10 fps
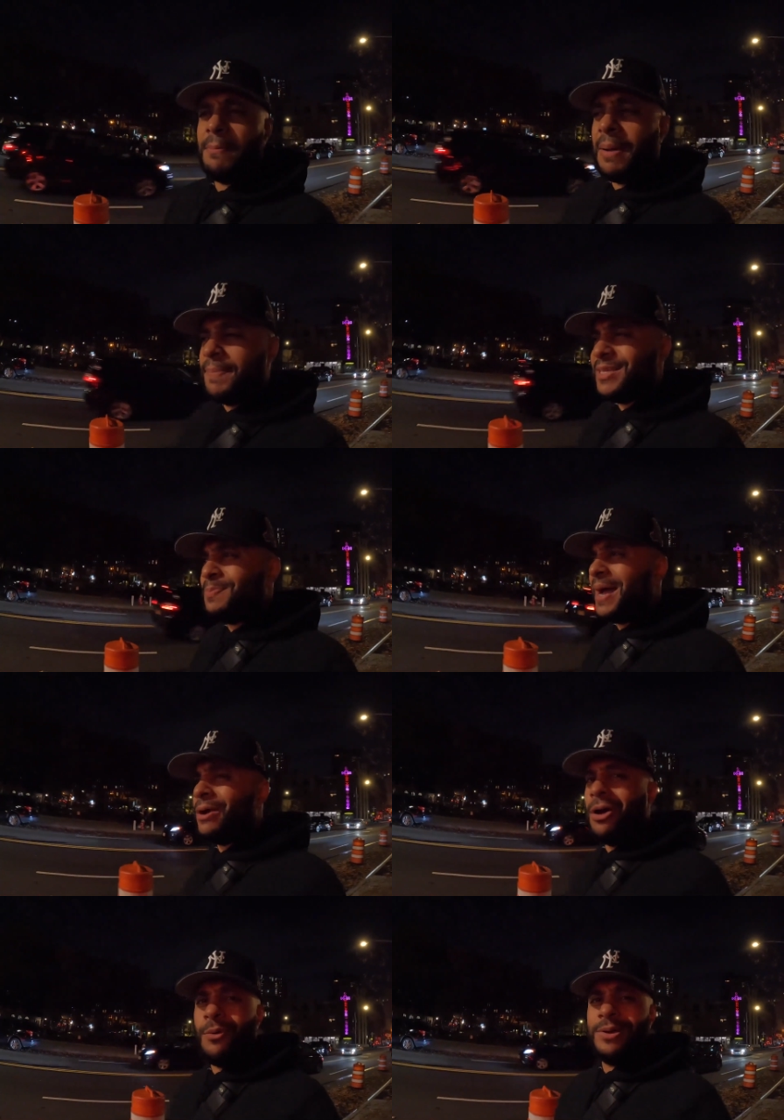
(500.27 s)
my Best Buy
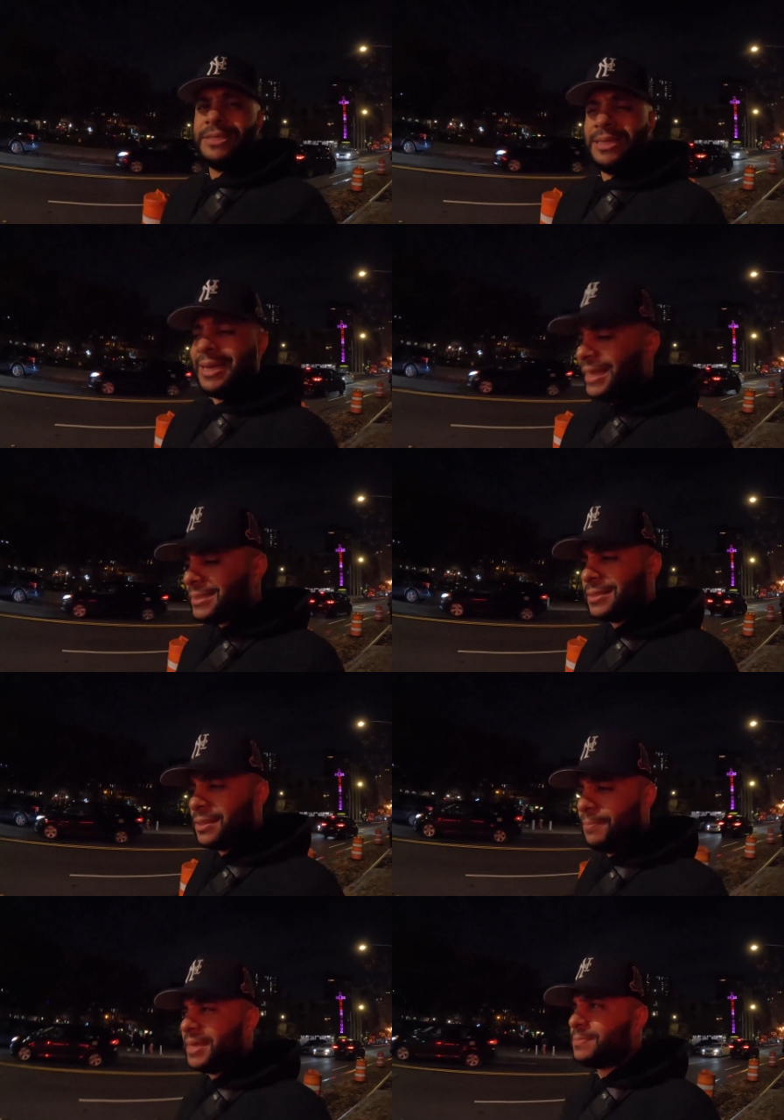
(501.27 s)
card wasn't linked to
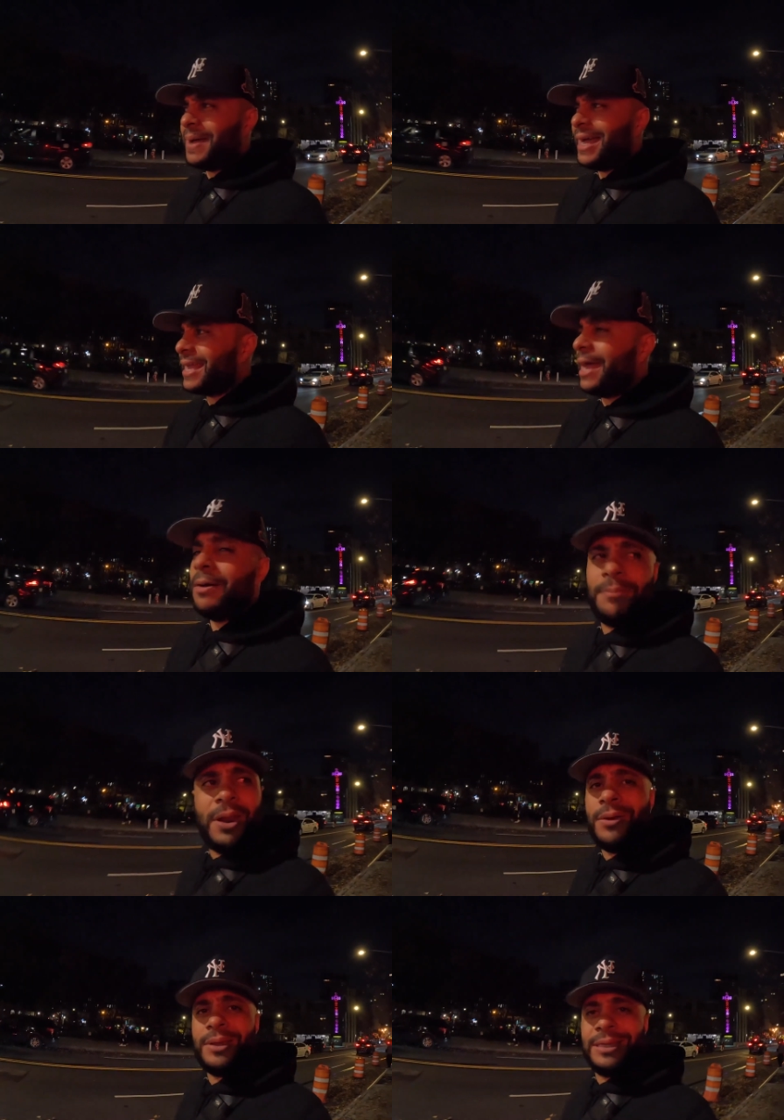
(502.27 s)
the Best Buy account?
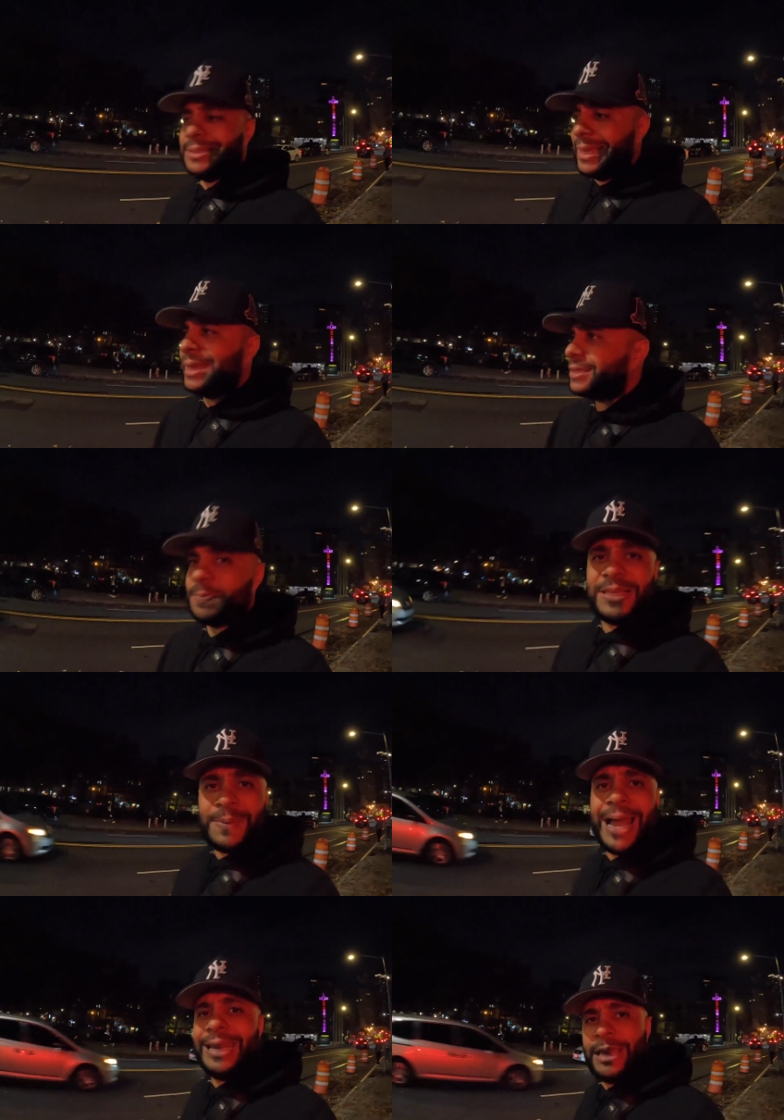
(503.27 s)
Bro, it, it's Best
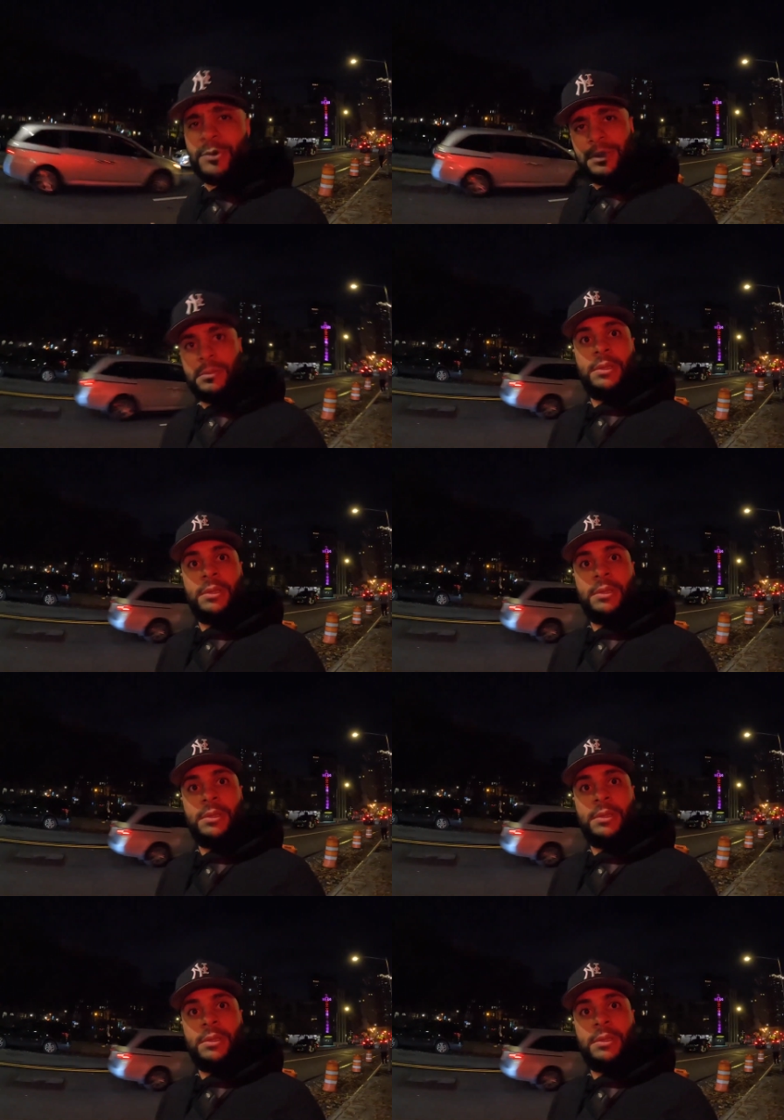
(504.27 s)
Buy. Like, what,